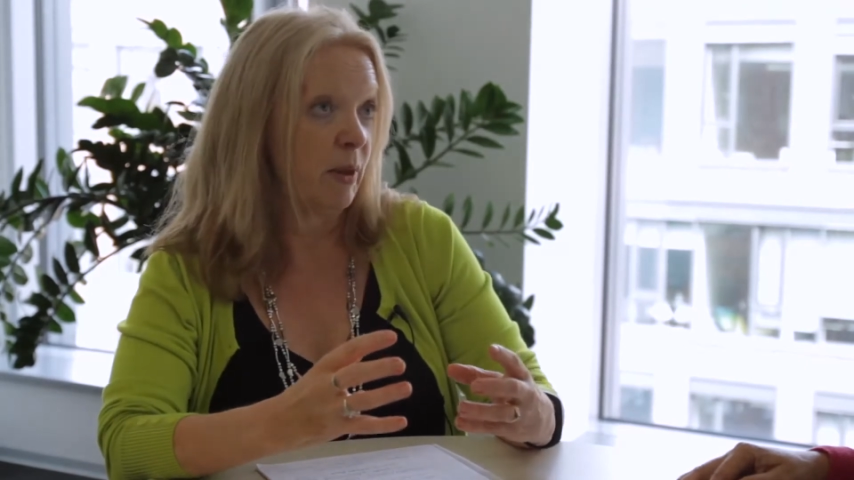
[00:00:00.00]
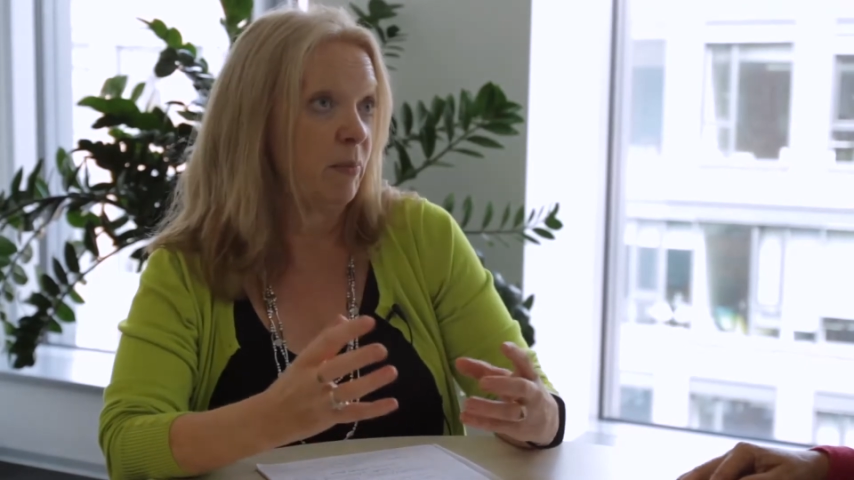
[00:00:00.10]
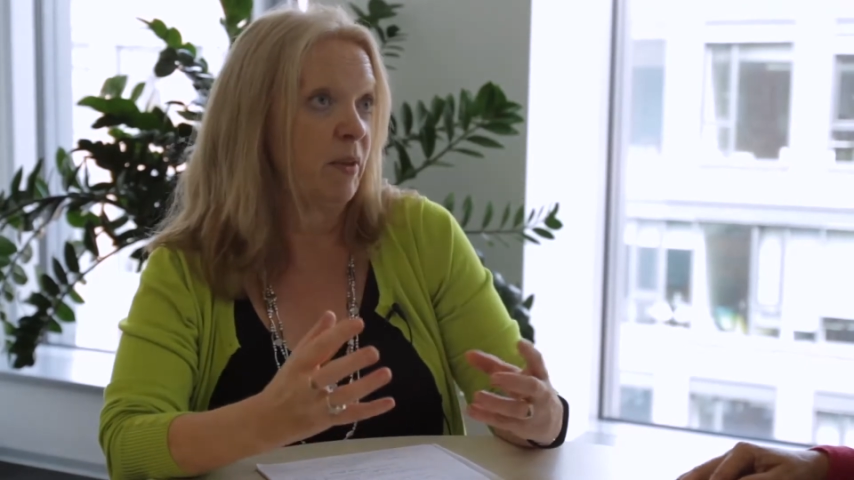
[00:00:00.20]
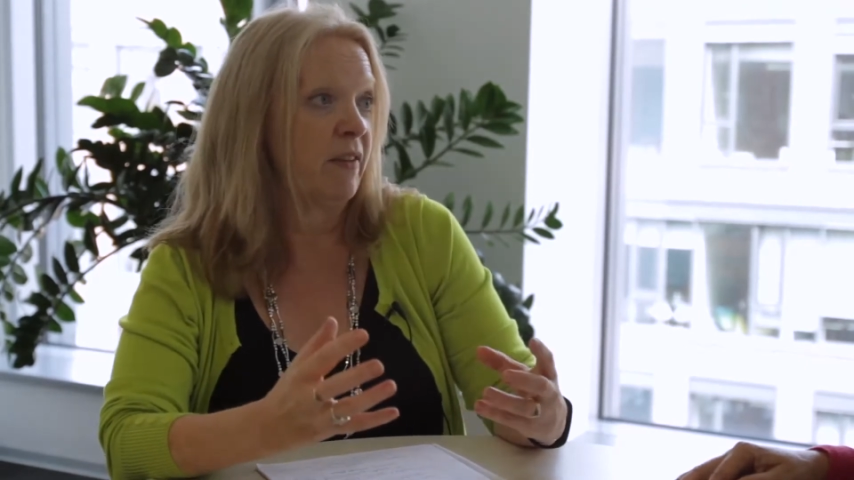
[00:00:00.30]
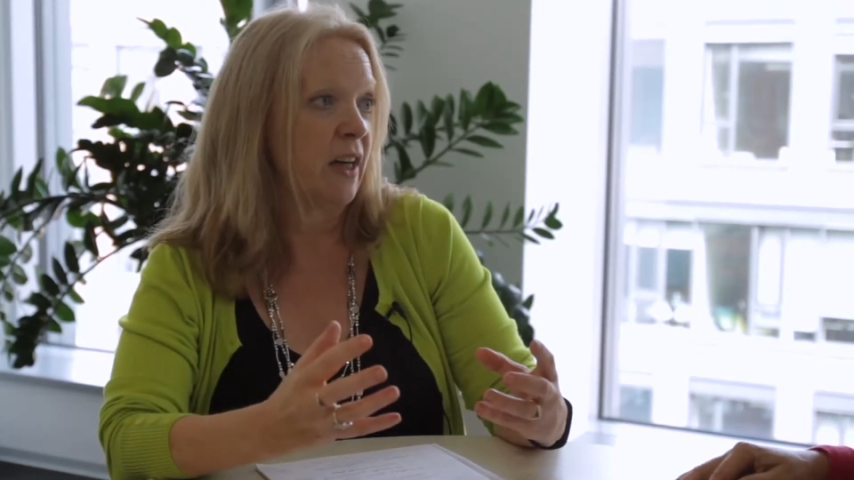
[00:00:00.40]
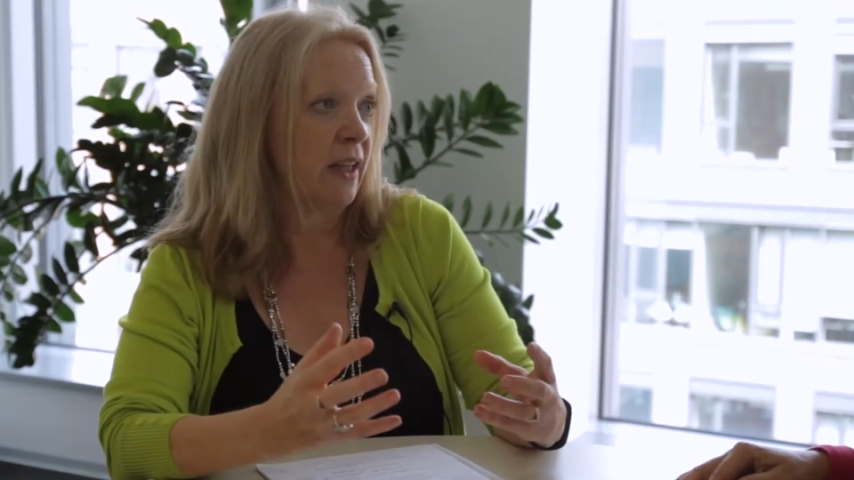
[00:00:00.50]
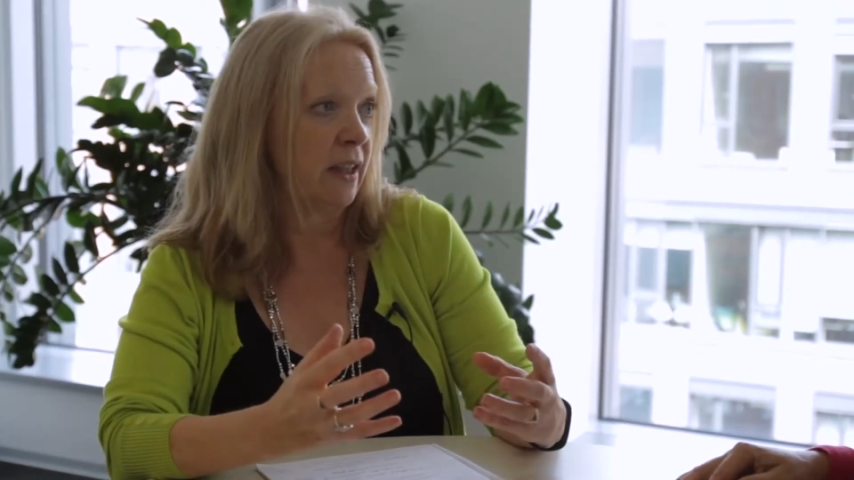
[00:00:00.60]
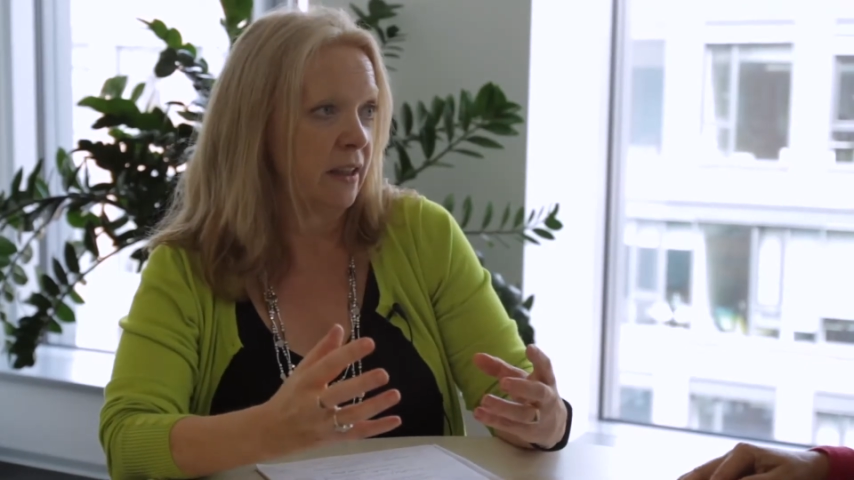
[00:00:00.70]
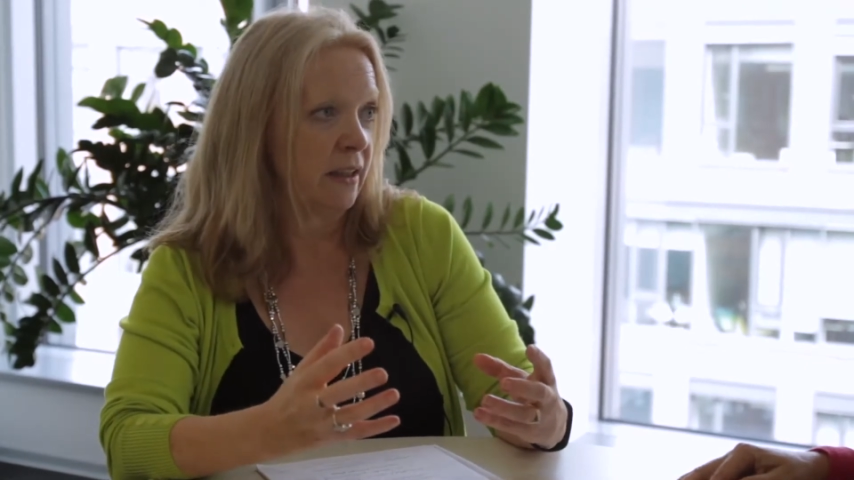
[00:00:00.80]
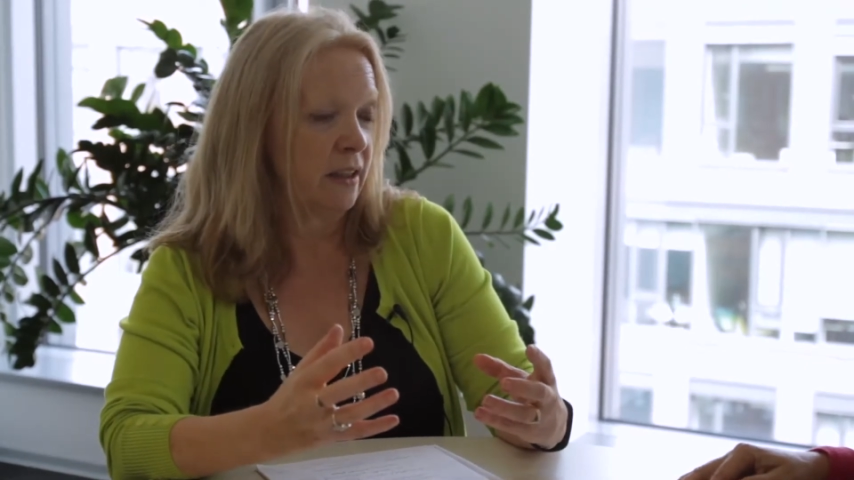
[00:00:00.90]
provide
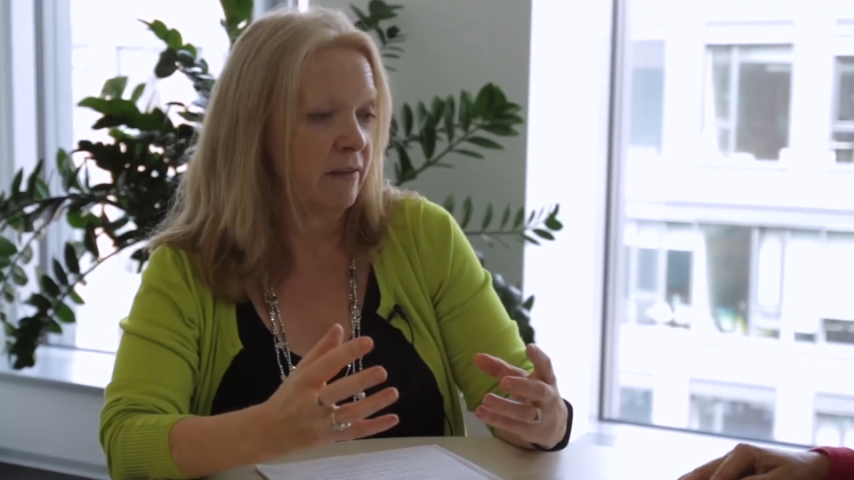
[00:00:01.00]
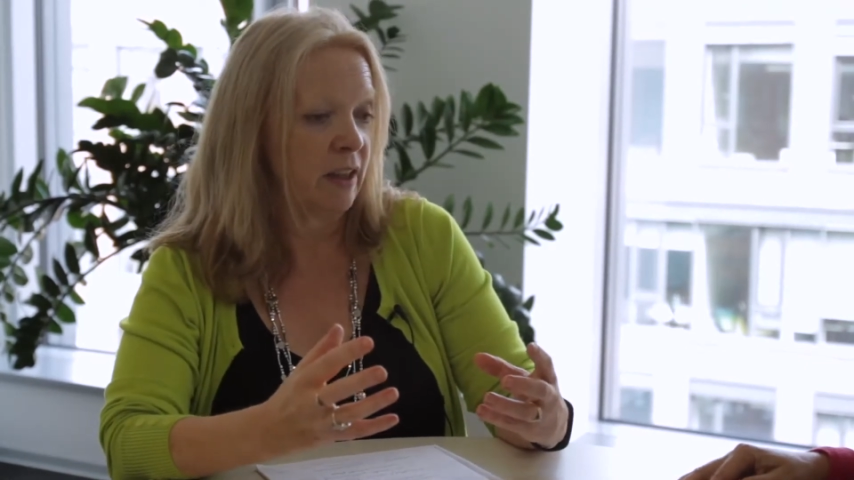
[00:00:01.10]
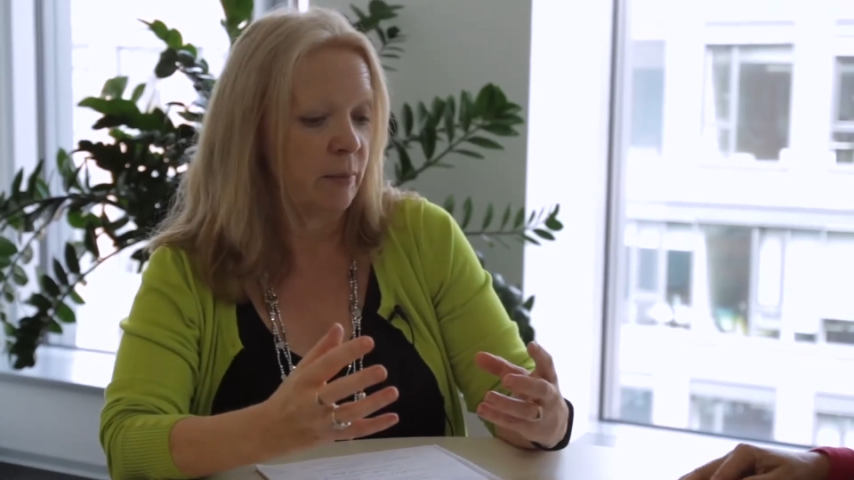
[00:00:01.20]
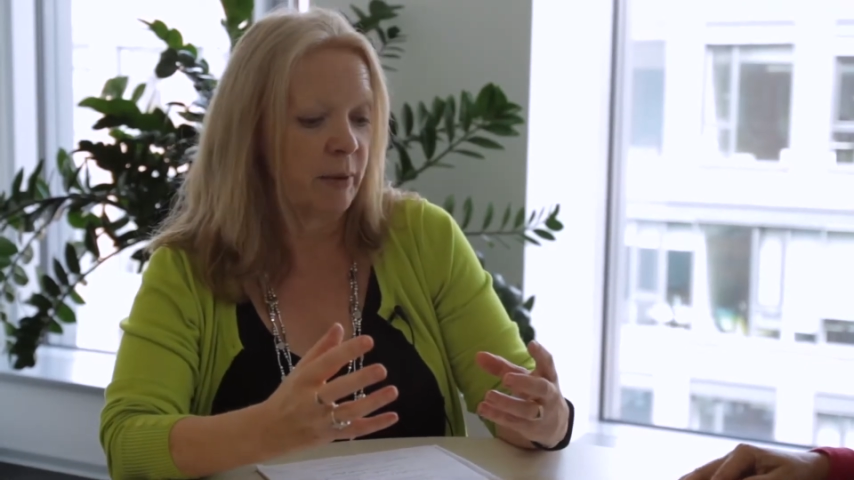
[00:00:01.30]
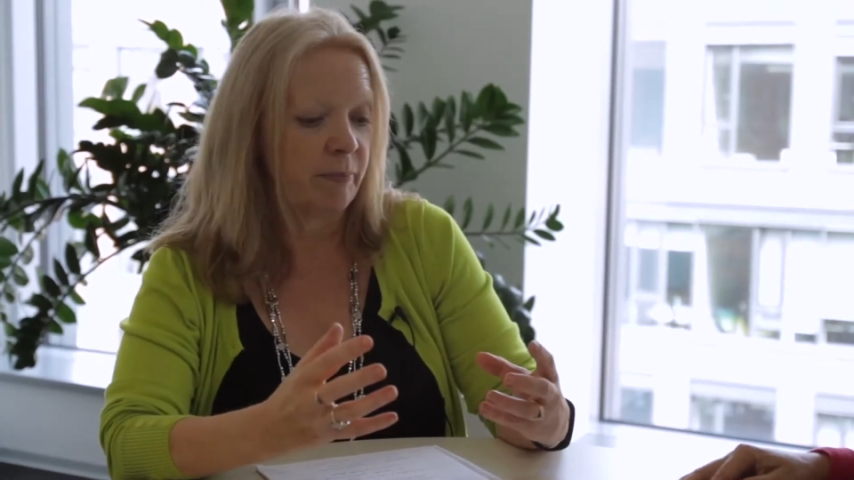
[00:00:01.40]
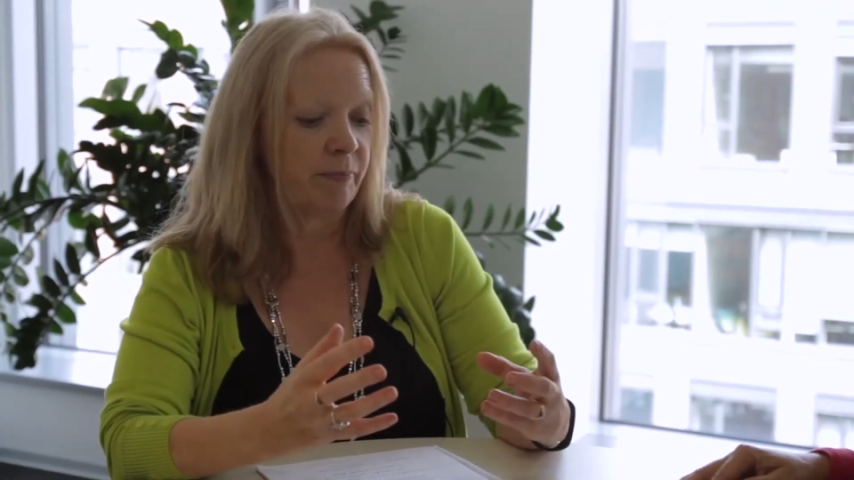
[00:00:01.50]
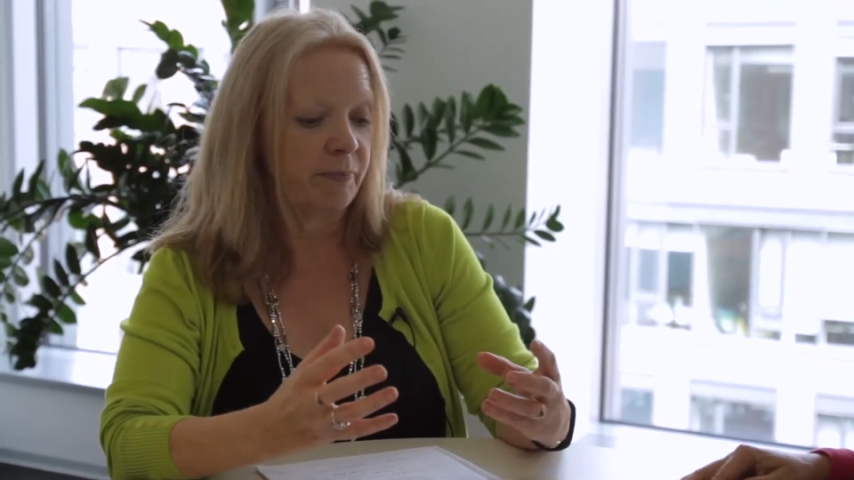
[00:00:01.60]
learning and development.